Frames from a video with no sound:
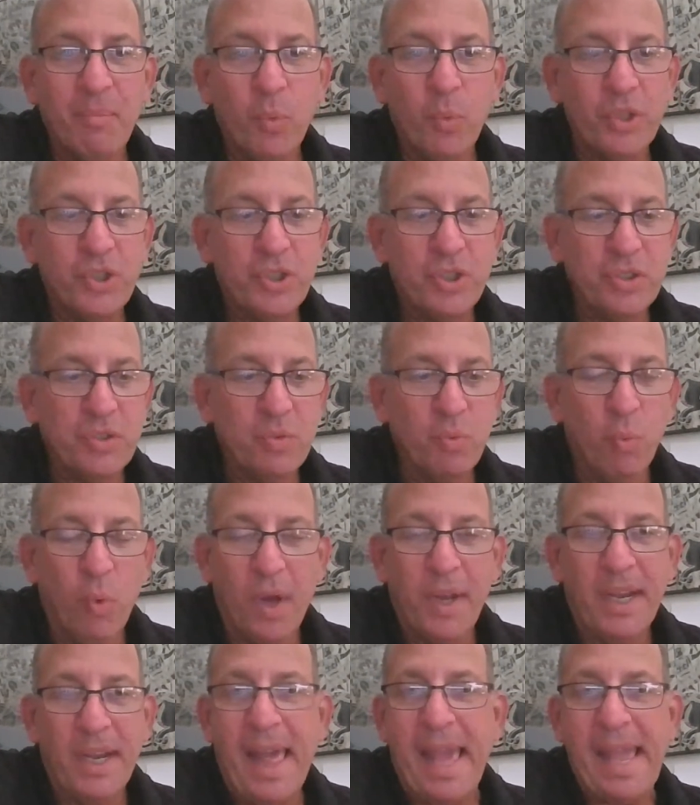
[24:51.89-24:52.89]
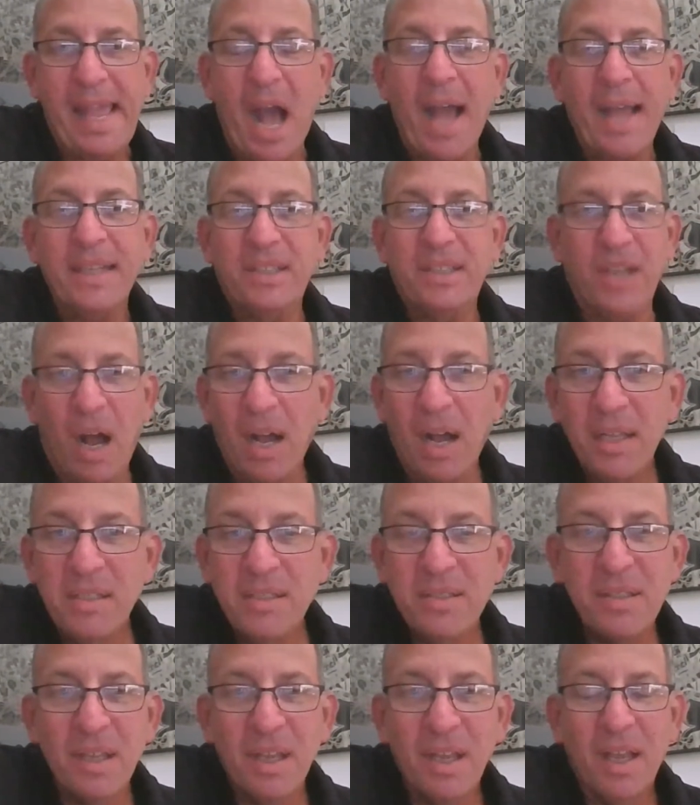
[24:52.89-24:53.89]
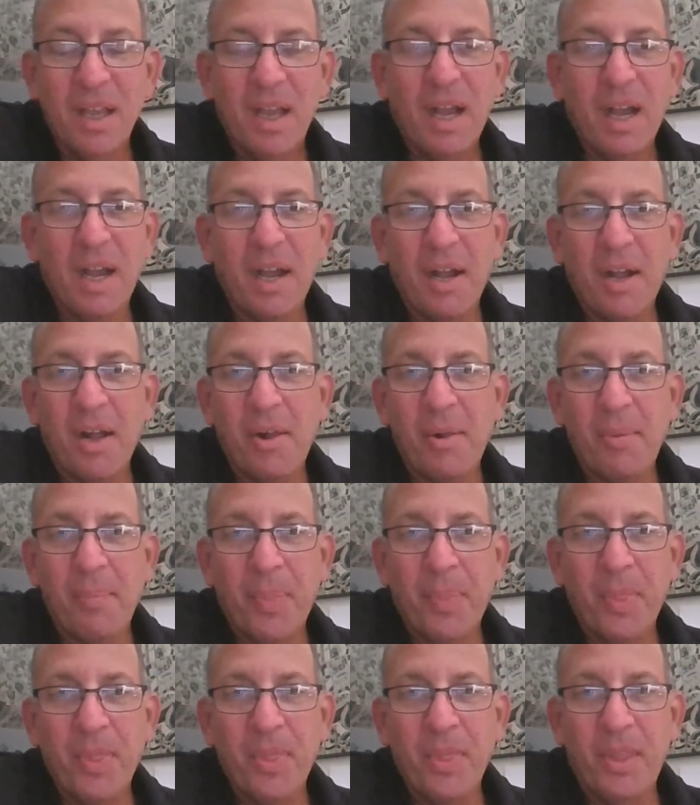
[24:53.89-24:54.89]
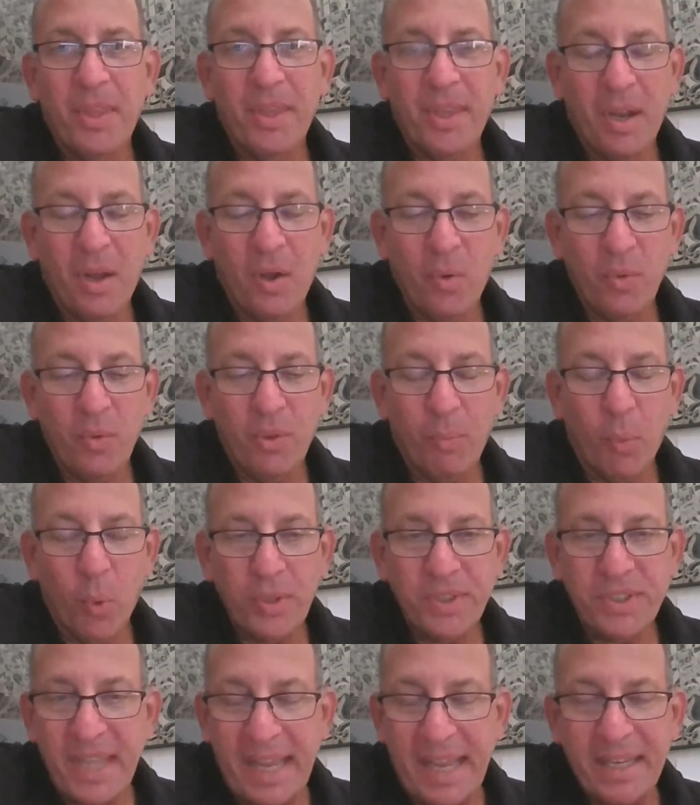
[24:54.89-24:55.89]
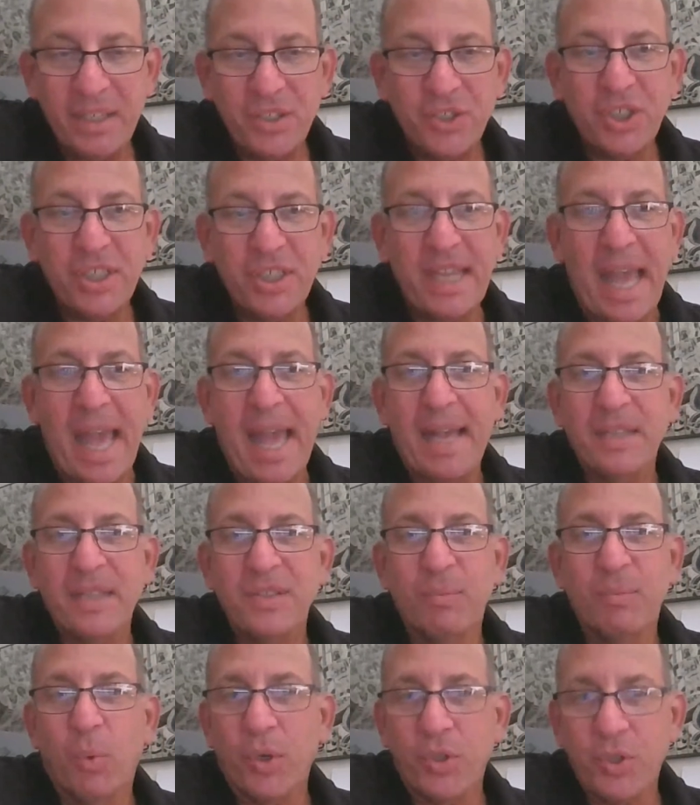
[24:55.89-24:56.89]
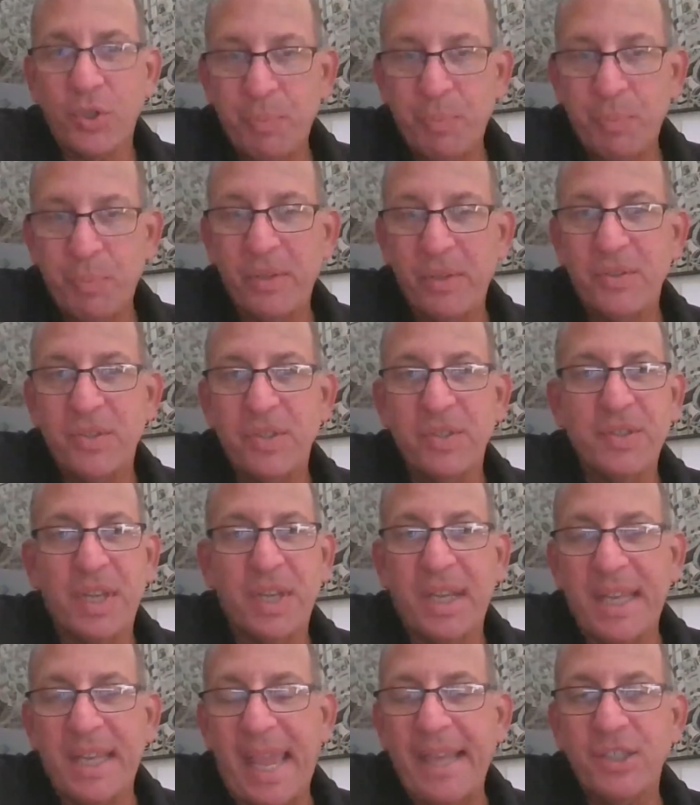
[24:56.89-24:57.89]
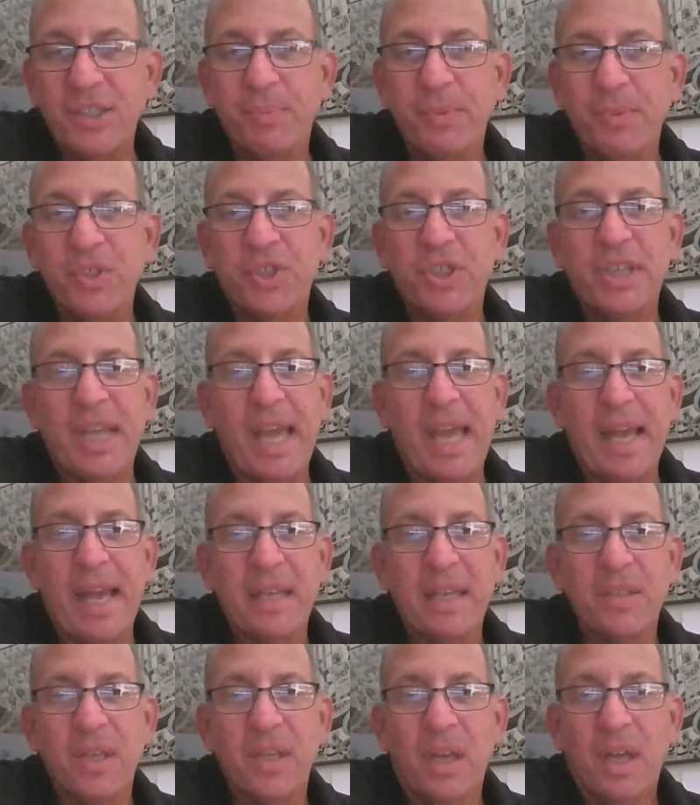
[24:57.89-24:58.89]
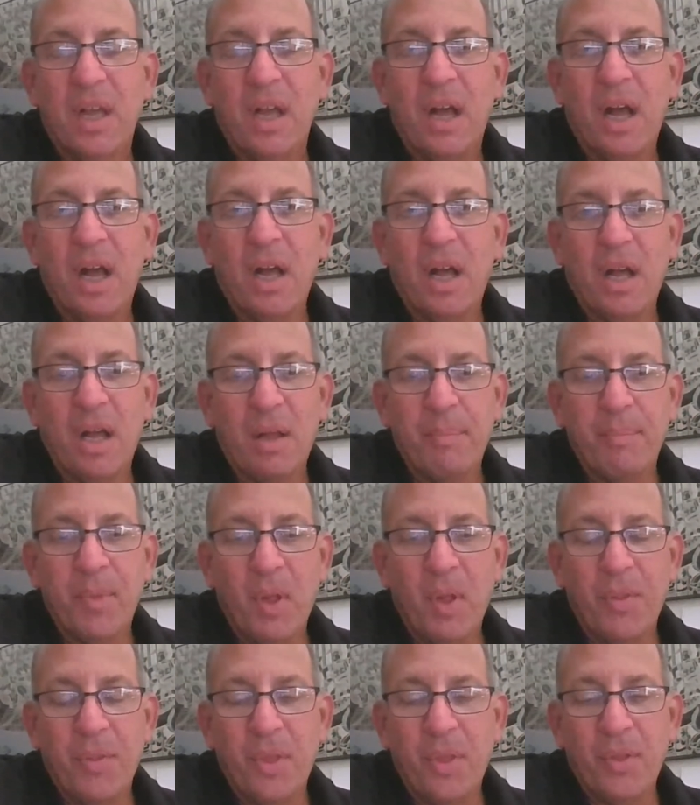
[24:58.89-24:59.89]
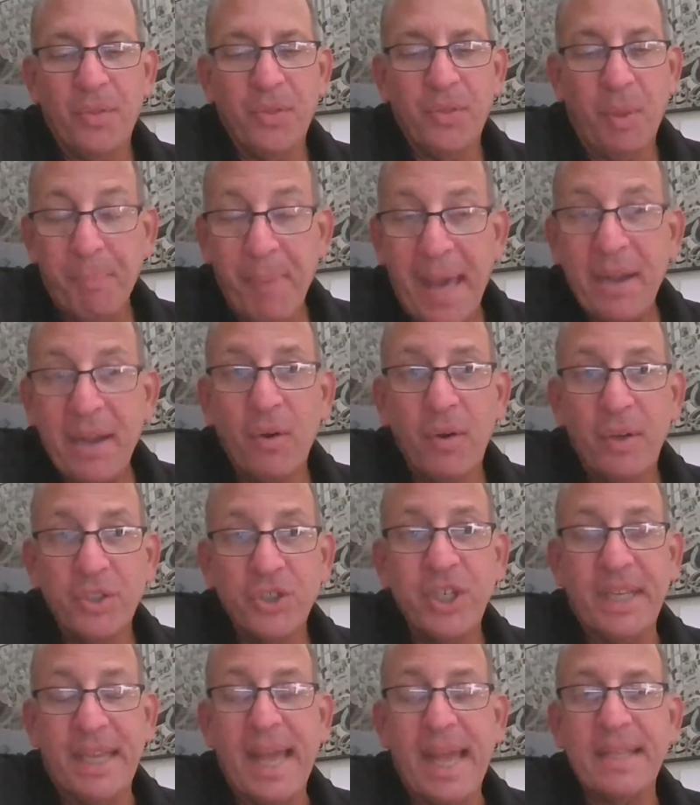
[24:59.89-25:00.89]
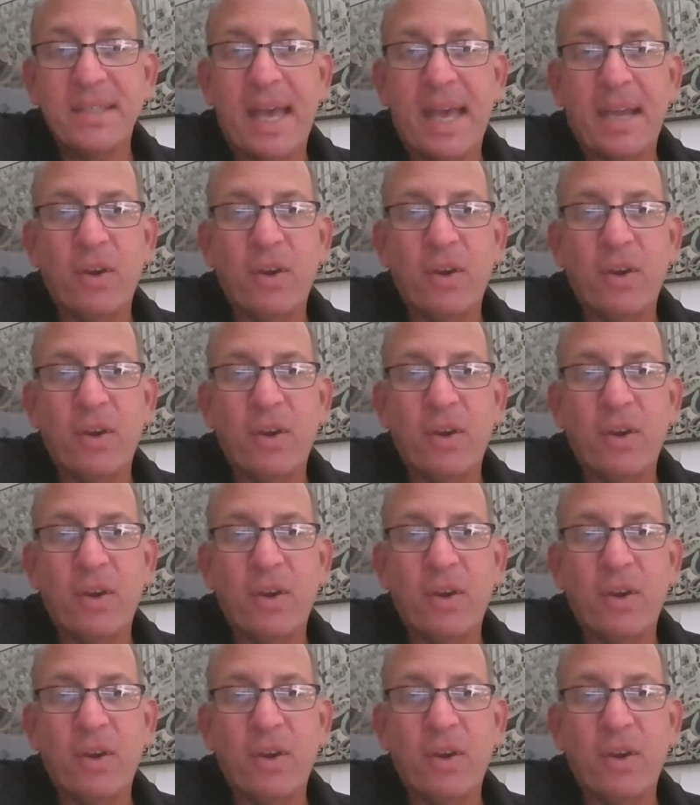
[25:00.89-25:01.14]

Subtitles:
which is what an AI does, The more data she has, the more experiences and engagement she has, the better she gets